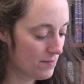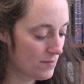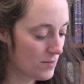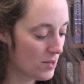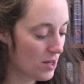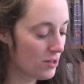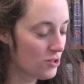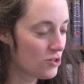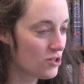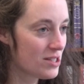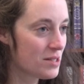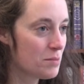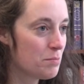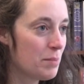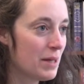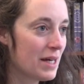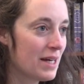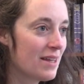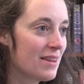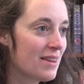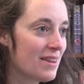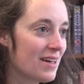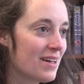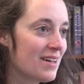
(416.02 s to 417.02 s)
not just
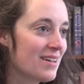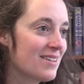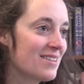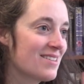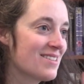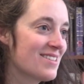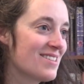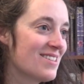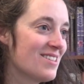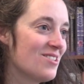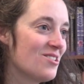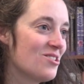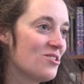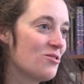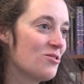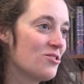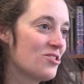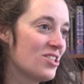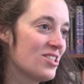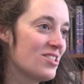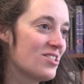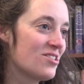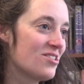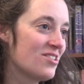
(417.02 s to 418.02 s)
big things in
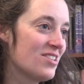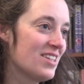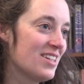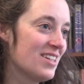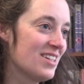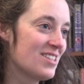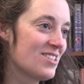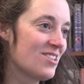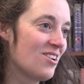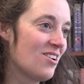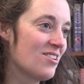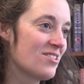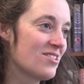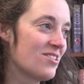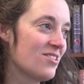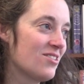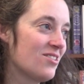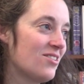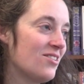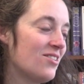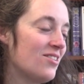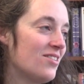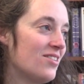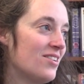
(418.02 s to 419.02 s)
Jewish history, it's
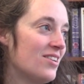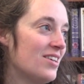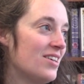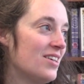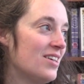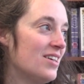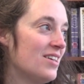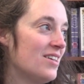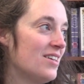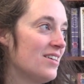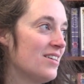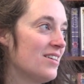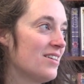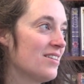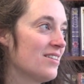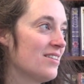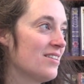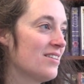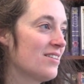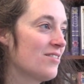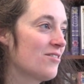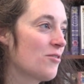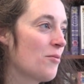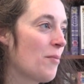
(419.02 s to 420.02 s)
also
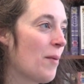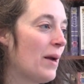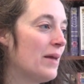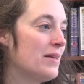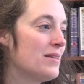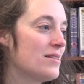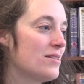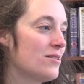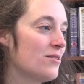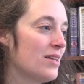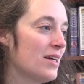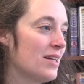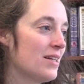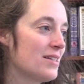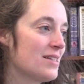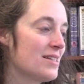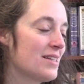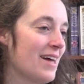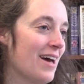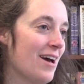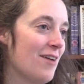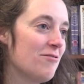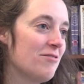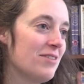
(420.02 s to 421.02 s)
reminds you that it's
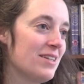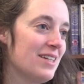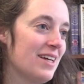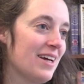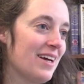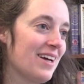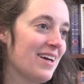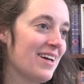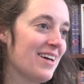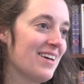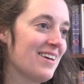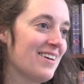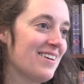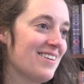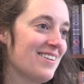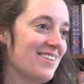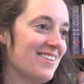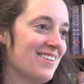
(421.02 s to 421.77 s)
the everyday